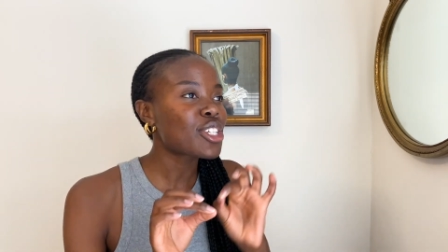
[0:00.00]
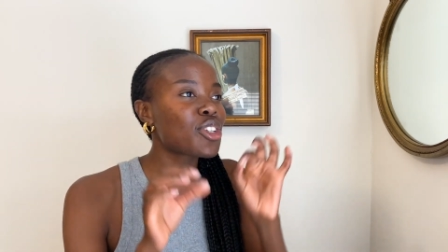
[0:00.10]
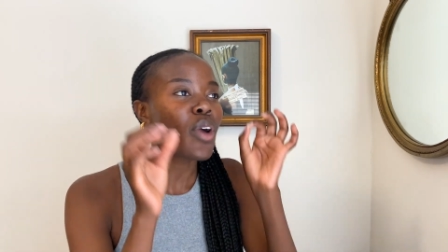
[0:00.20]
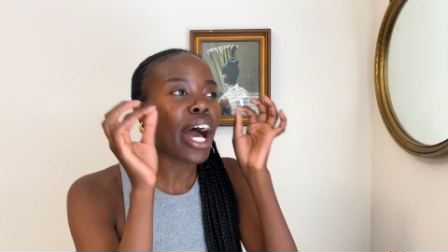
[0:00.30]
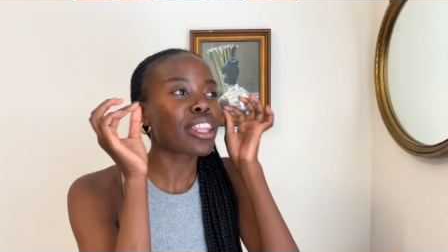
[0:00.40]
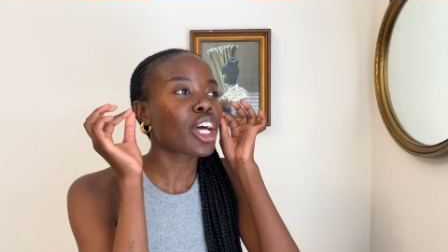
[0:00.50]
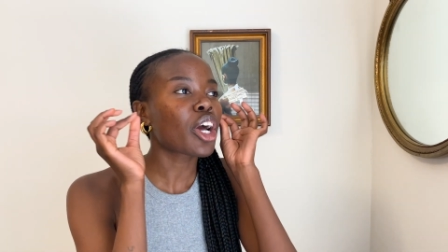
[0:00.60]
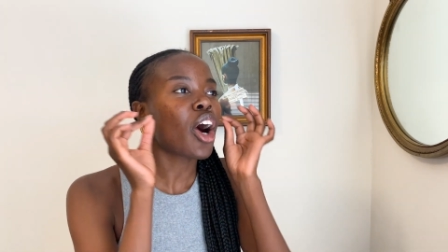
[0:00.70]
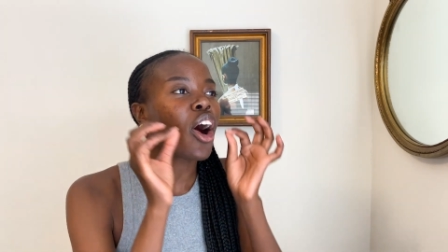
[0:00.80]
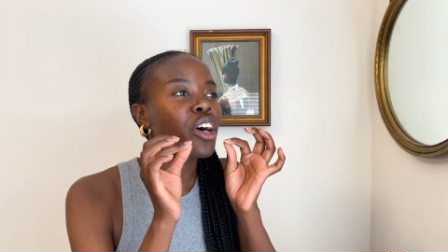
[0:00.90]
you had the
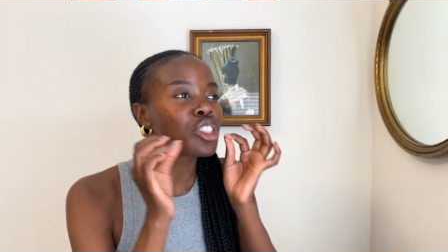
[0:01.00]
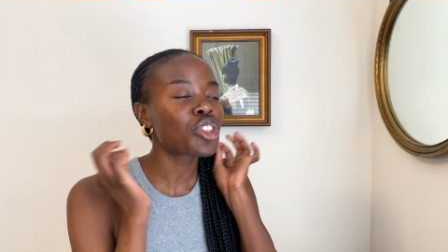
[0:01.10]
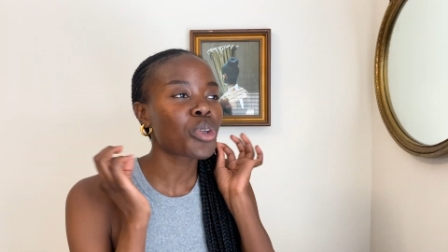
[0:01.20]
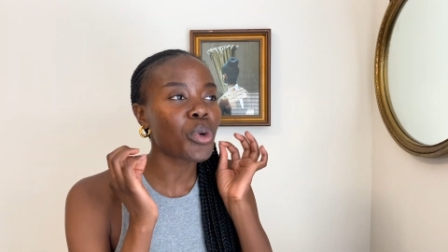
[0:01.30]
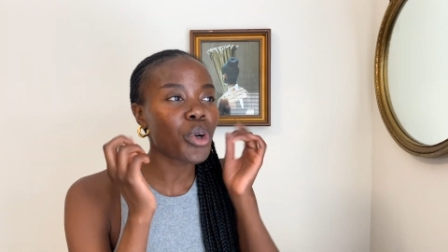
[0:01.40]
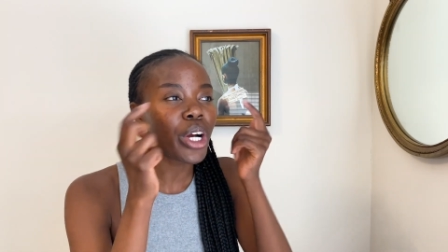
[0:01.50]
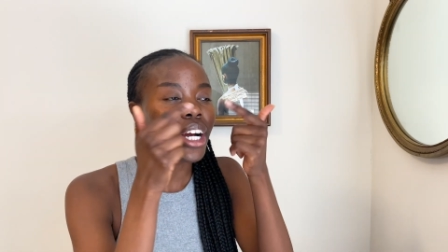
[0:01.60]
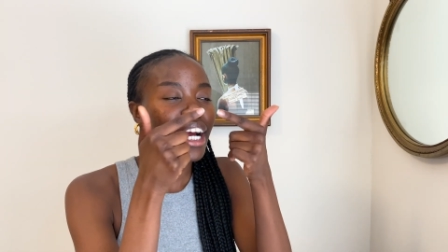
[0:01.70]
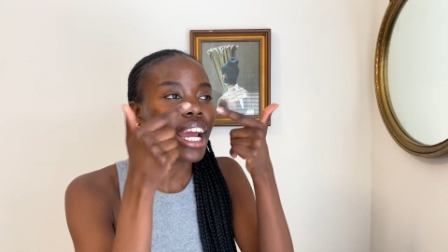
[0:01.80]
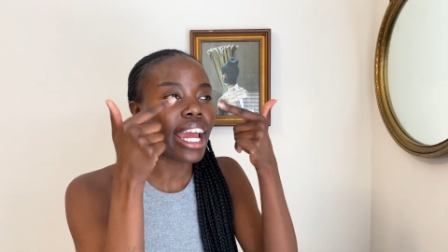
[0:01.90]

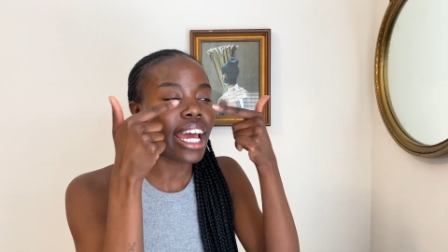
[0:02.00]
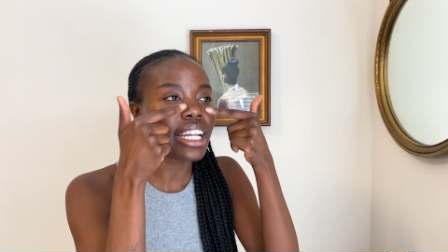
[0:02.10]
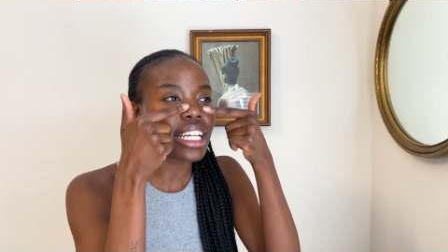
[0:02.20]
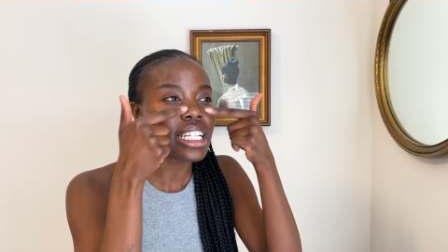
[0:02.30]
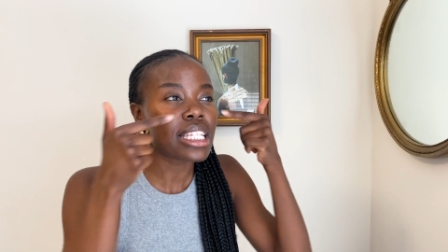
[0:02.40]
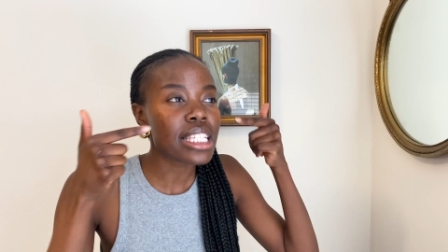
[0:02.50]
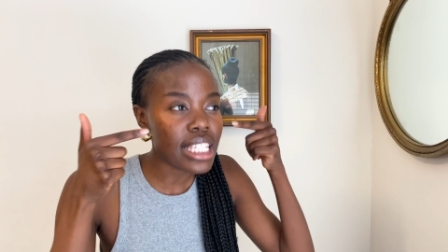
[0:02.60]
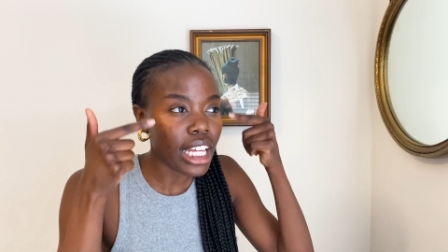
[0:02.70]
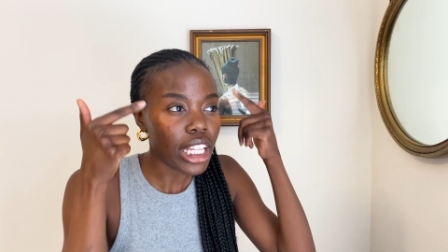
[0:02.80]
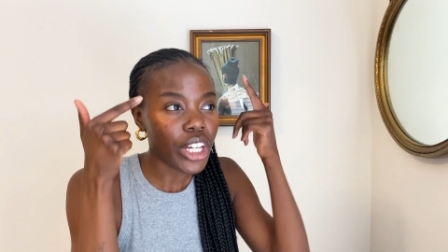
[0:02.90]
contour and
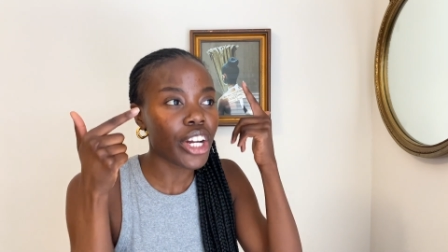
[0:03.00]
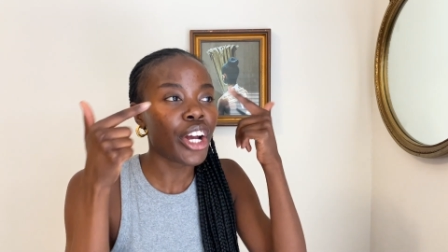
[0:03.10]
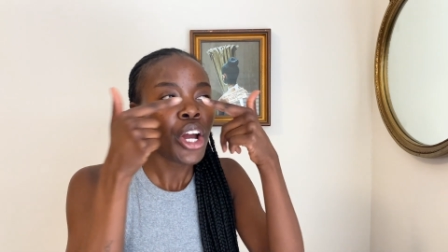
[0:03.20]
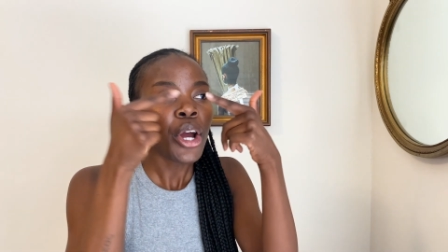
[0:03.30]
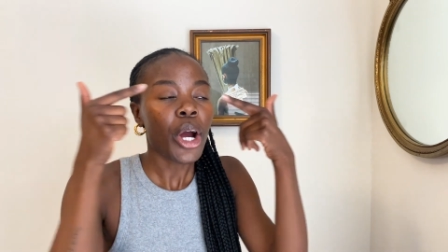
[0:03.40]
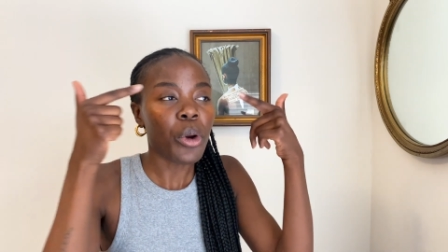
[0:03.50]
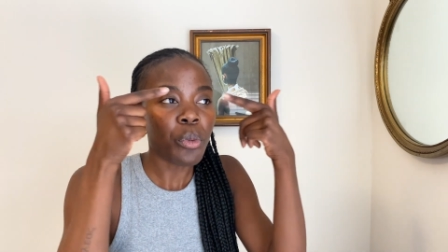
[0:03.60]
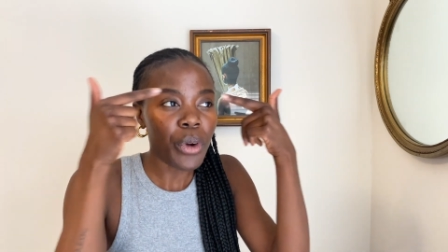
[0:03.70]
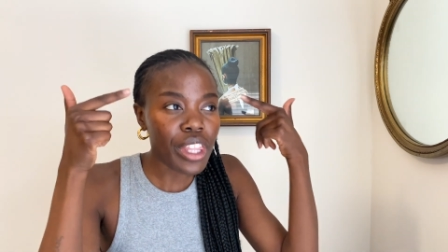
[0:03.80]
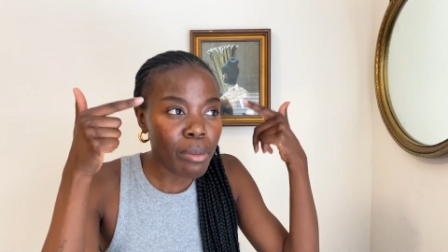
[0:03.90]
concealer
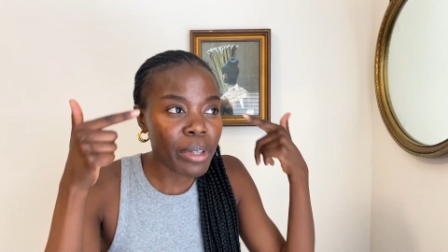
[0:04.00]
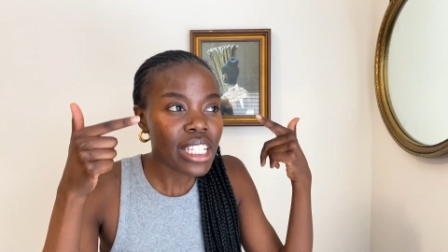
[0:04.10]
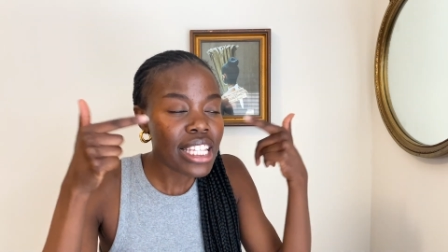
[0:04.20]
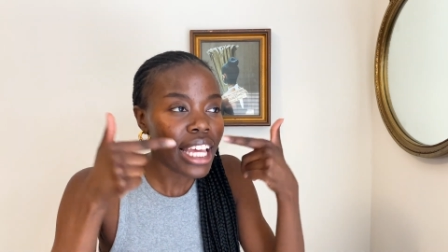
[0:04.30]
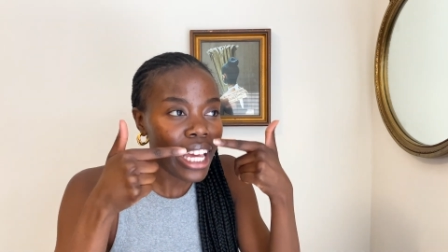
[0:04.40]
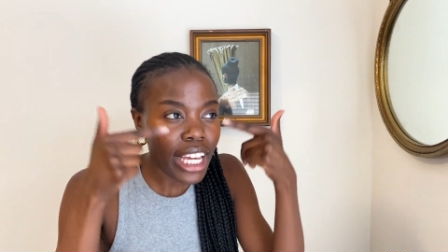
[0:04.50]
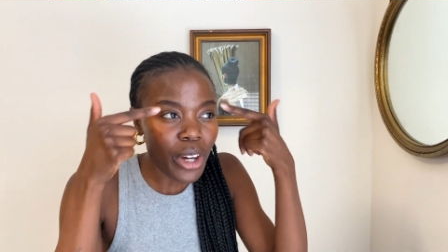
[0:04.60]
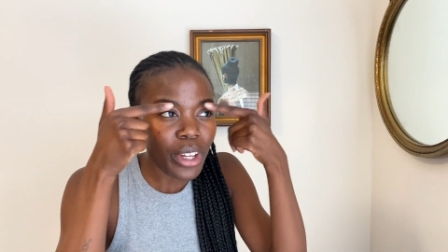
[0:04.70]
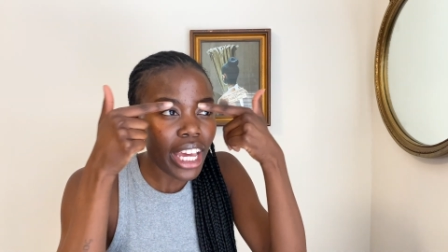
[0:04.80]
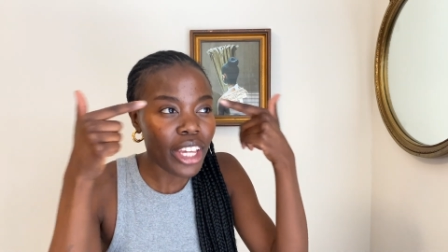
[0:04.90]
arithmetic
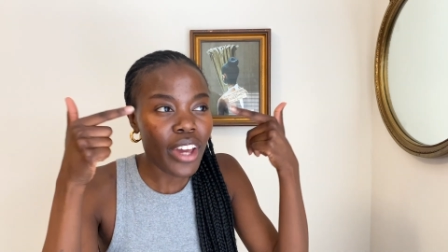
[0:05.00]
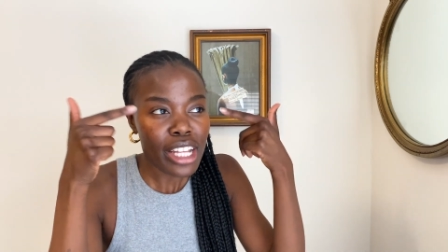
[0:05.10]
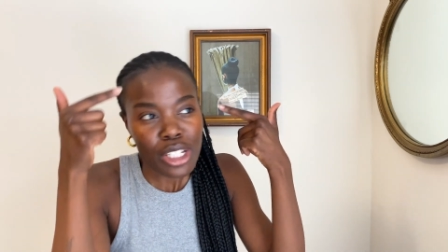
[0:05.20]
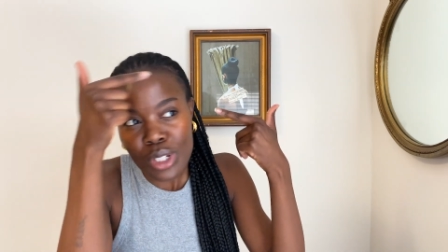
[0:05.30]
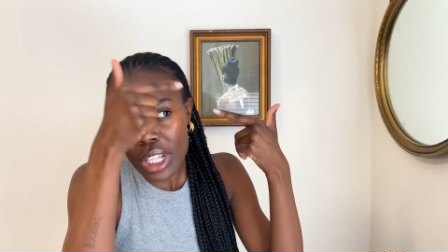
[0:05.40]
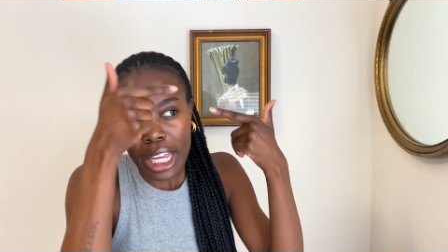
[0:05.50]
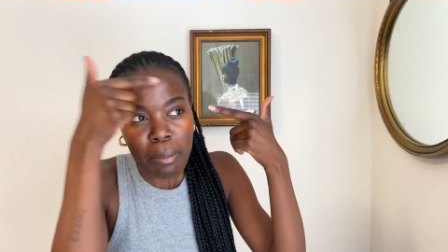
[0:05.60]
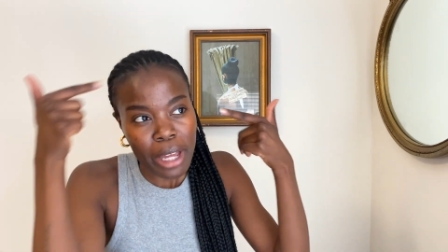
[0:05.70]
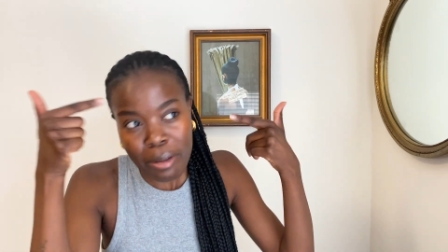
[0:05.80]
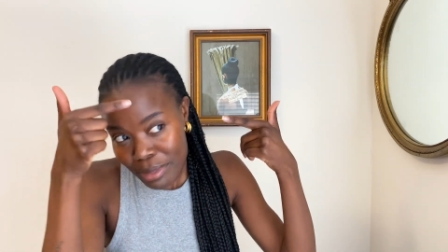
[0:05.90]
okay you had to do like
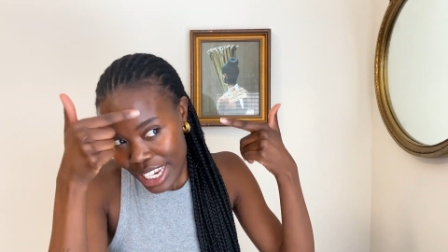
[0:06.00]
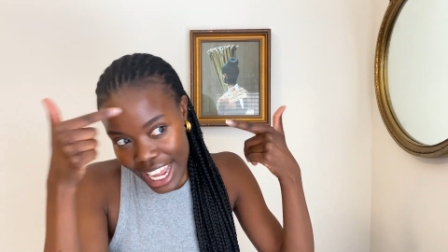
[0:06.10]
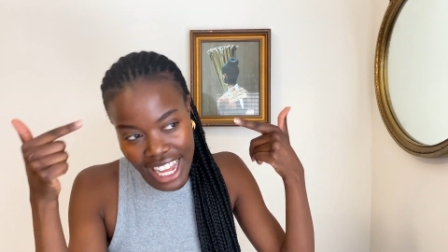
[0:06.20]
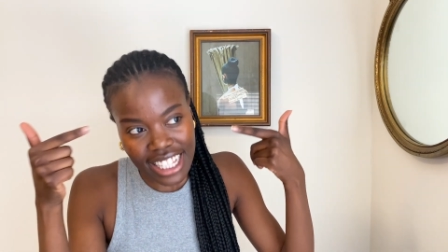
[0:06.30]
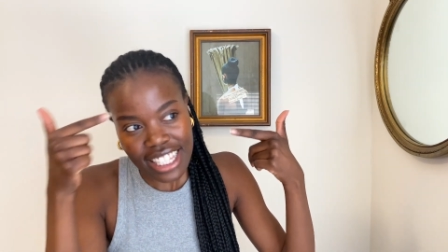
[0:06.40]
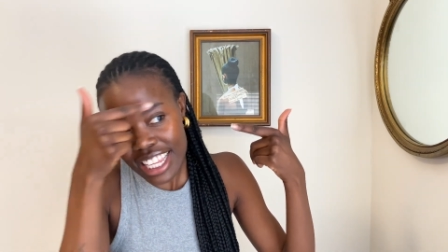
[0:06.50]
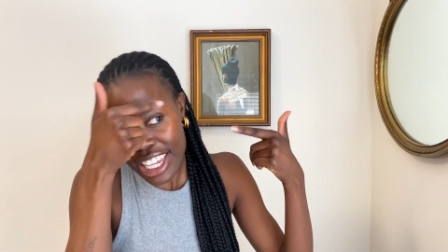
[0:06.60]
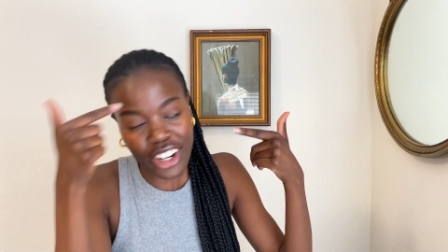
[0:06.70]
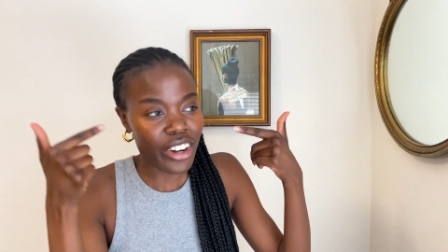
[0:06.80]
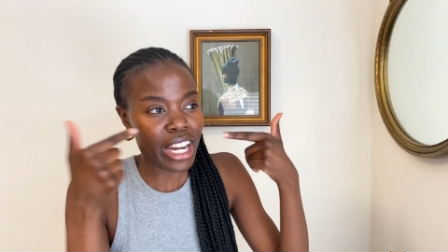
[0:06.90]
PEMDAS
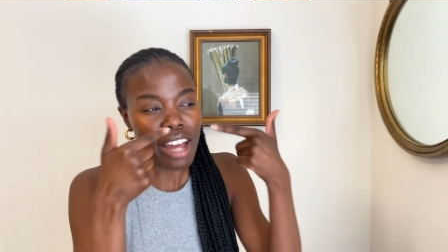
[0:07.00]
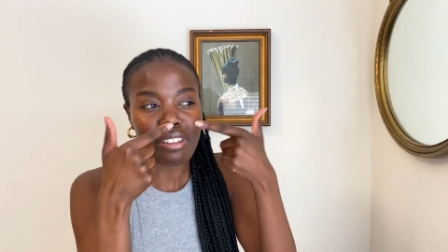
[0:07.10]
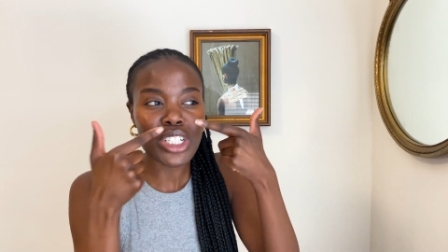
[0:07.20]
here and have a